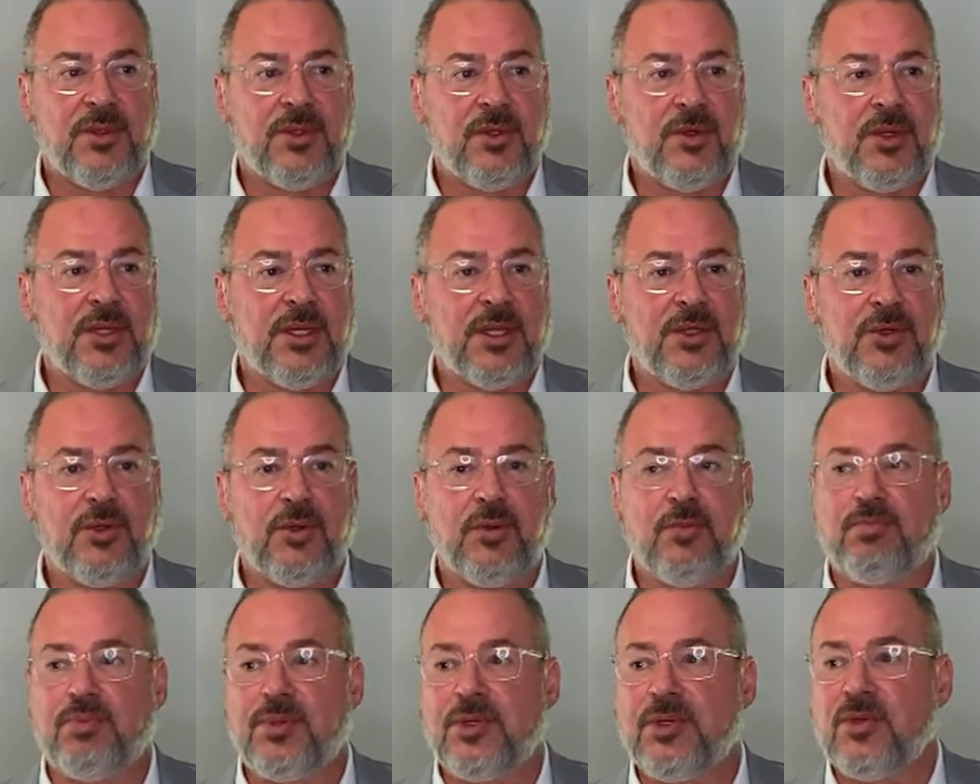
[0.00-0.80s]
You can
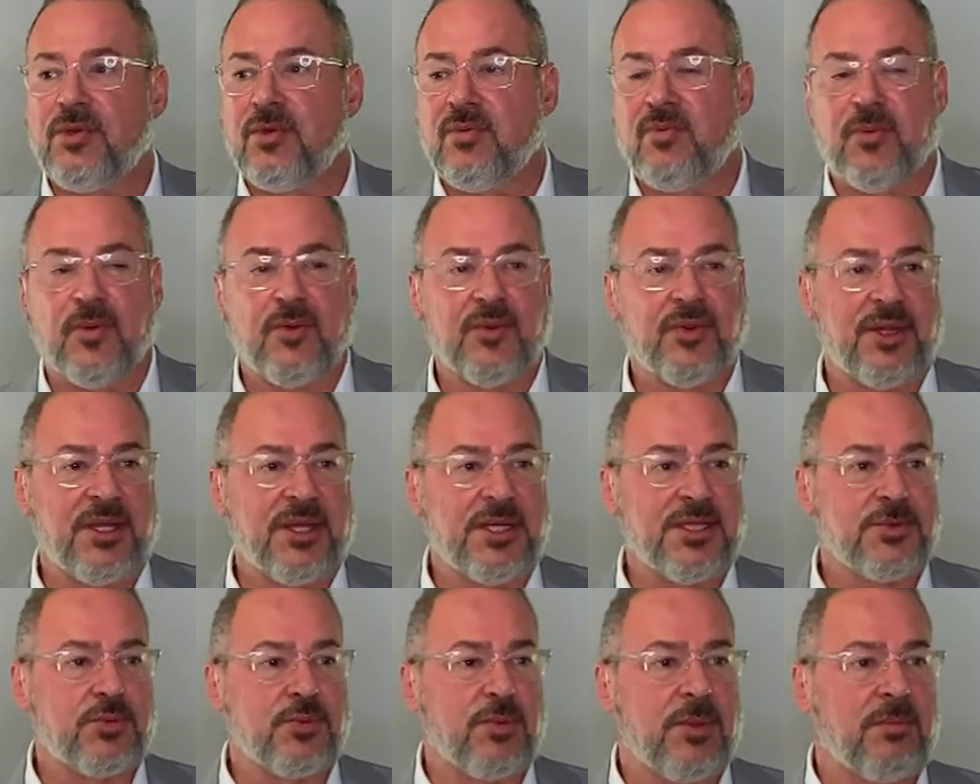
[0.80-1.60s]
do beautiful
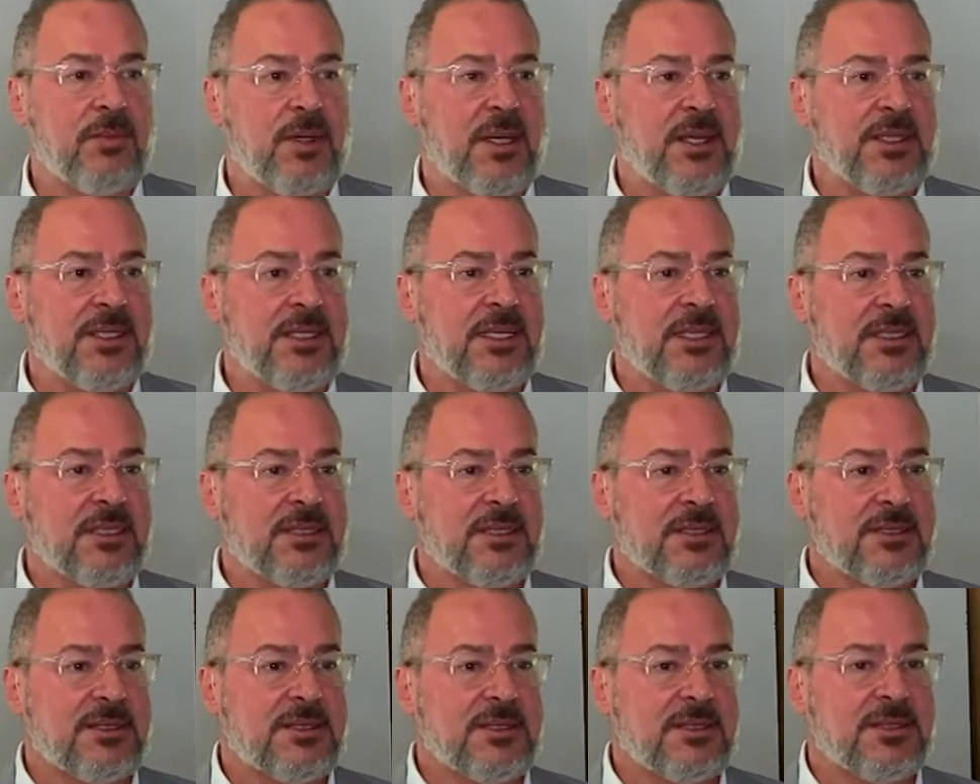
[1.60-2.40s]
things with money,
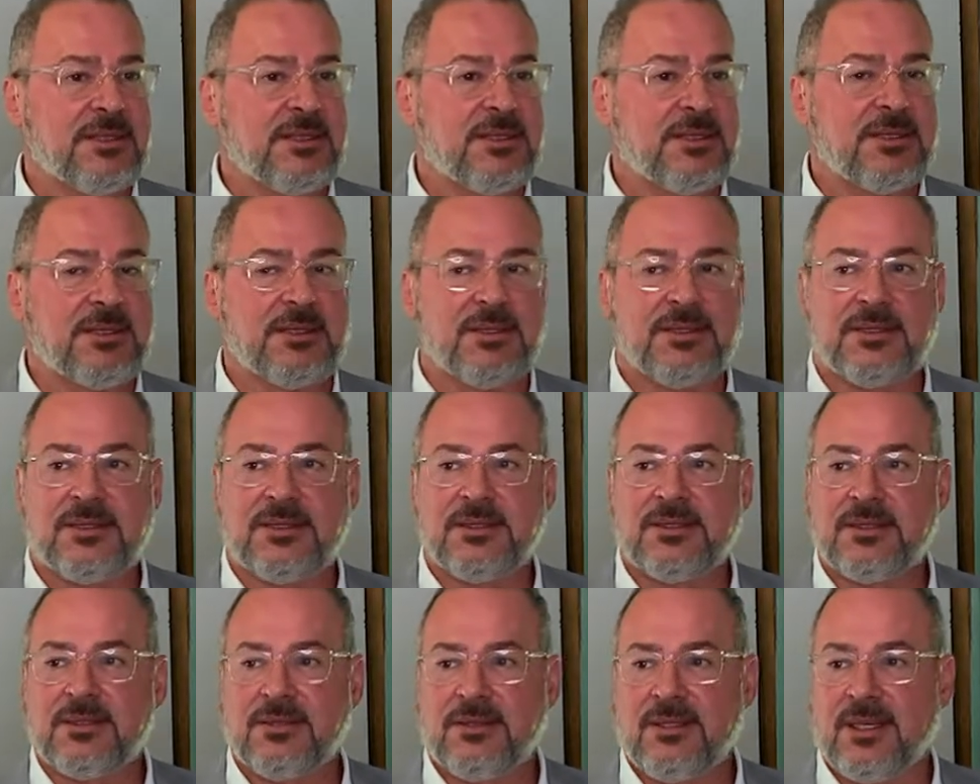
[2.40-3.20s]

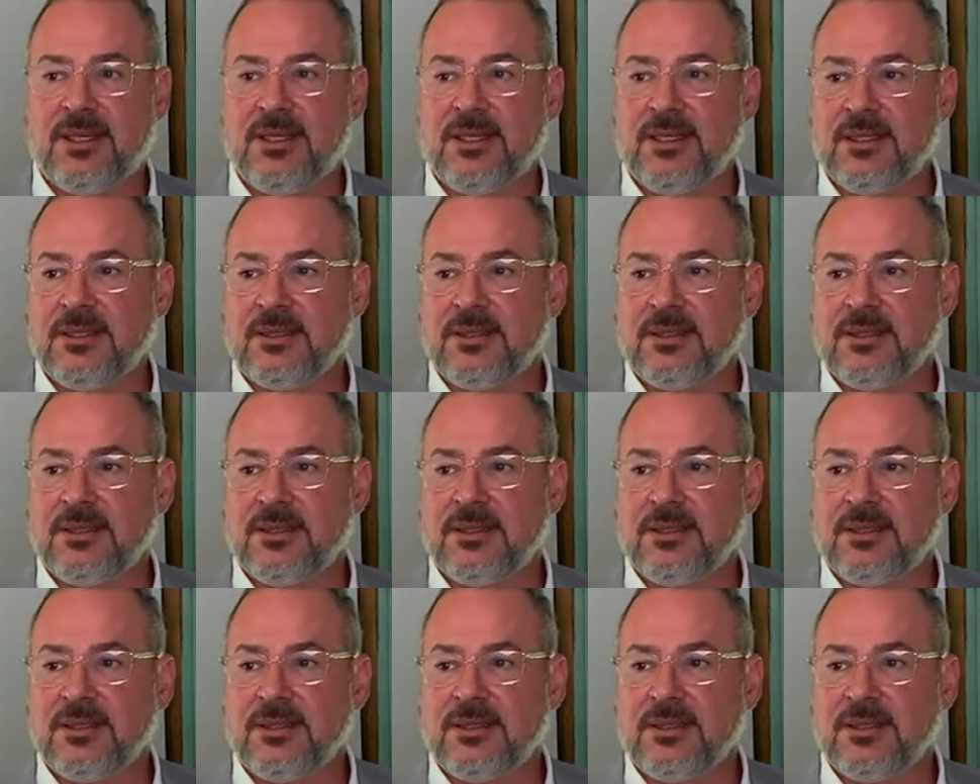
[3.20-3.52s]
right?